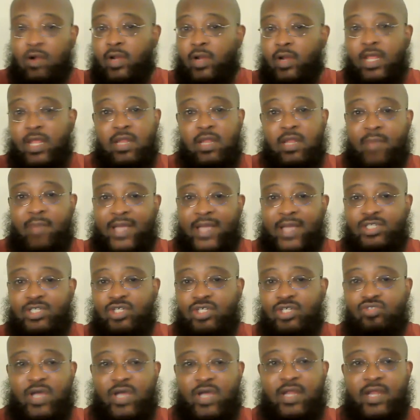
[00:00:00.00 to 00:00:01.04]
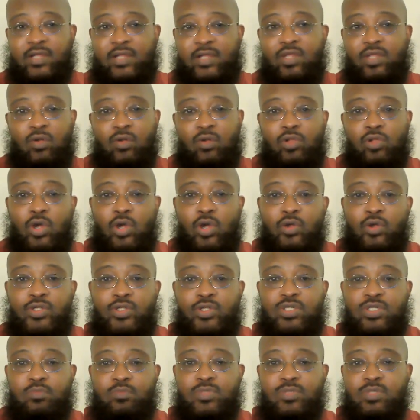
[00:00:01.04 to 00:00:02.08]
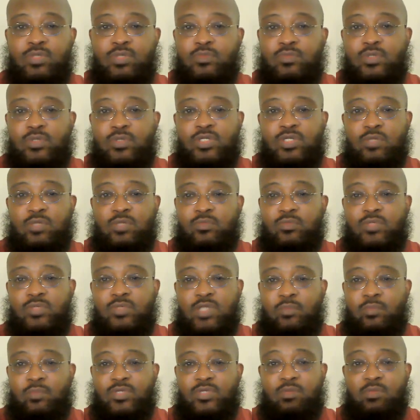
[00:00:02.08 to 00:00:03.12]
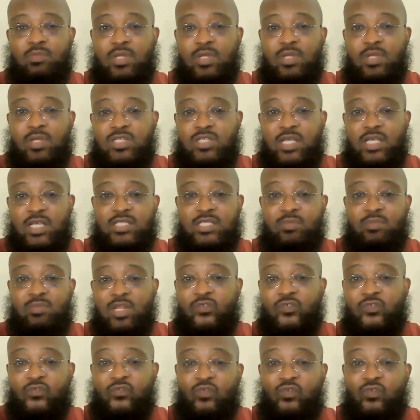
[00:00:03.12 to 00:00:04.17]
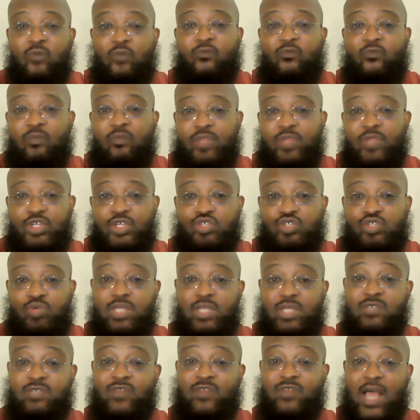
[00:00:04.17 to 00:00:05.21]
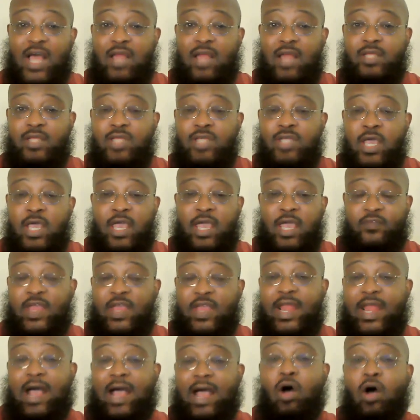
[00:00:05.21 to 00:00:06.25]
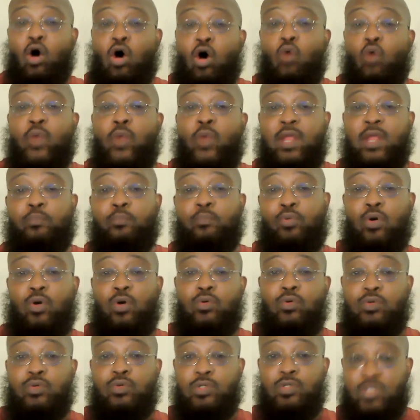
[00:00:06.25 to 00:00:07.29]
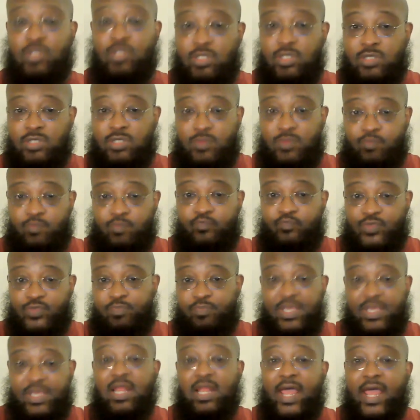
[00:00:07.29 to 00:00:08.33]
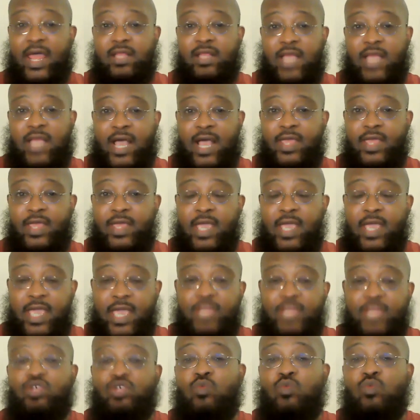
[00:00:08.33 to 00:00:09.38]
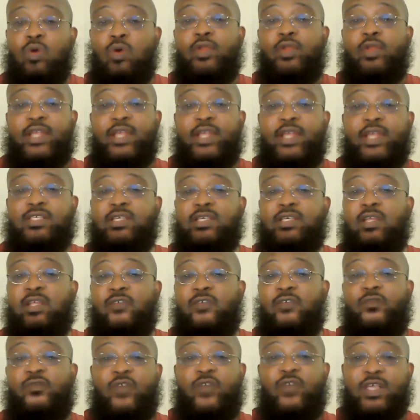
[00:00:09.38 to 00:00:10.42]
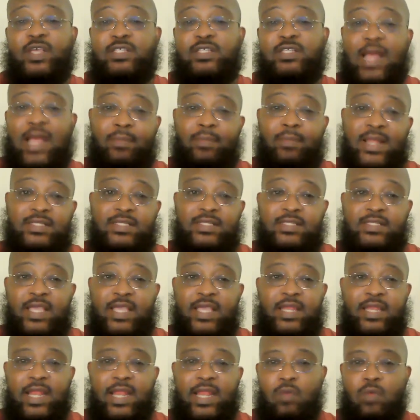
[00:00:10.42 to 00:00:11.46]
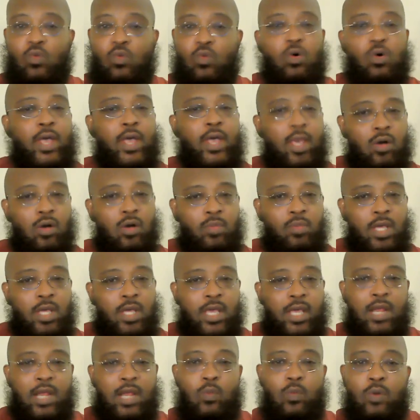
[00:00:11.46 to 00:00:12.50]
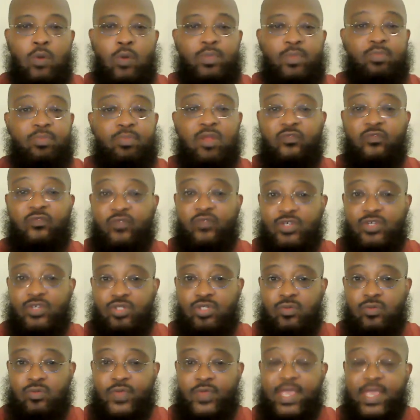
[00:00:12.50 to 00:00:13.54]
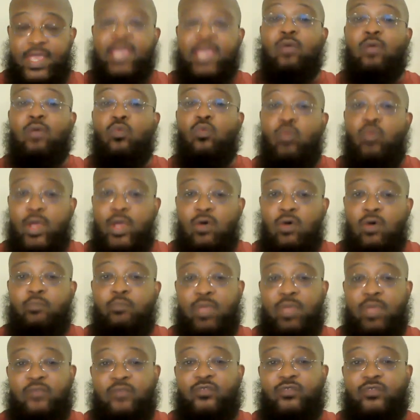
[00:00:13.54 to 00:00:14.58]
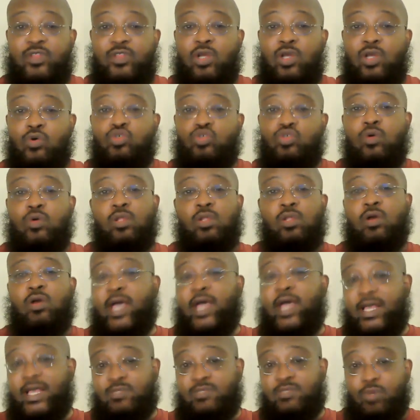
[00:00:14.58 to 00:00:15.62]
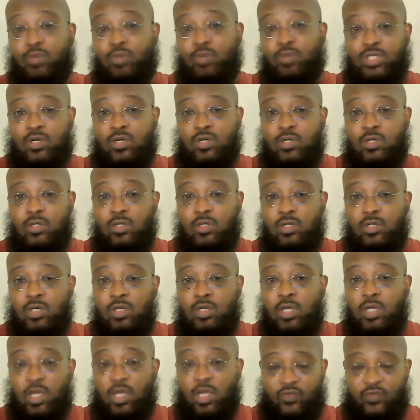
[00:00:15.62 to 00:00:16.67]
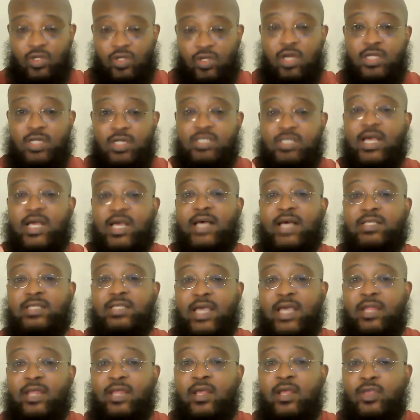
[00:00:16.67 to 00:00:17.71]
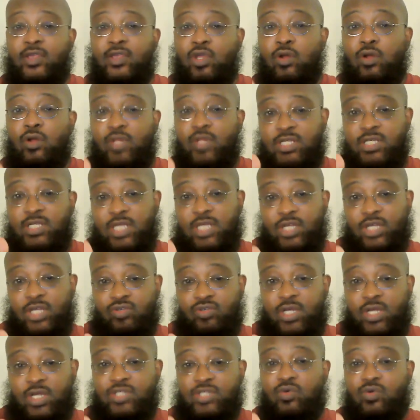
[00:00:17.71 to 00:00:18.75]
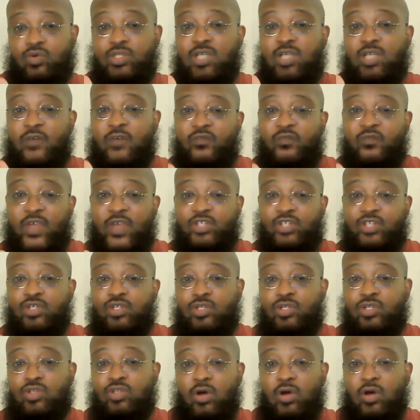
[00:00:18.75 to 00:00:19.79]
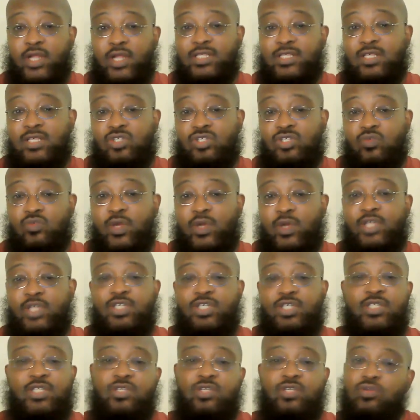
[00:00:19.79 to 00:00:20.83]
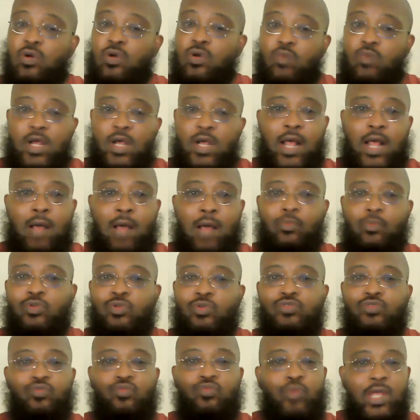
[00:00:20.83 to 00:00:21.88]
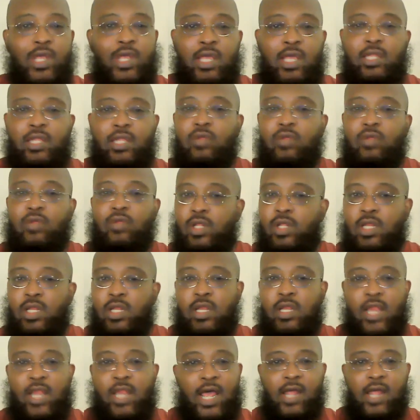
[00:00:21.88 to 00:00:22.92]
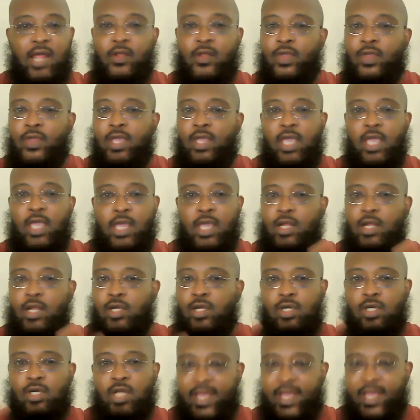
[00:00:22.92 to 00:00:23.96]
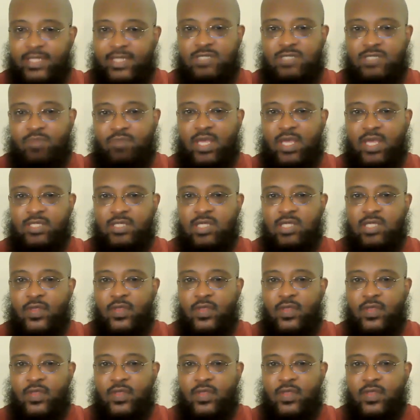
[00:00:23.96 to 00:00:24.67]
in the masjid trying to, learn some of this, get some of this fruit from these trees of knowledge. If they're not already prone to be like that, Hijrah won't necessarily fix. Now, I'm not saying that it won't help and it won't be beneficial. It will be for those who Allah has mercy on. If Allah decides that, this Hijrah is going to affect your daughter in such a way that she says, you know what, I'm really, really not in a good headspace.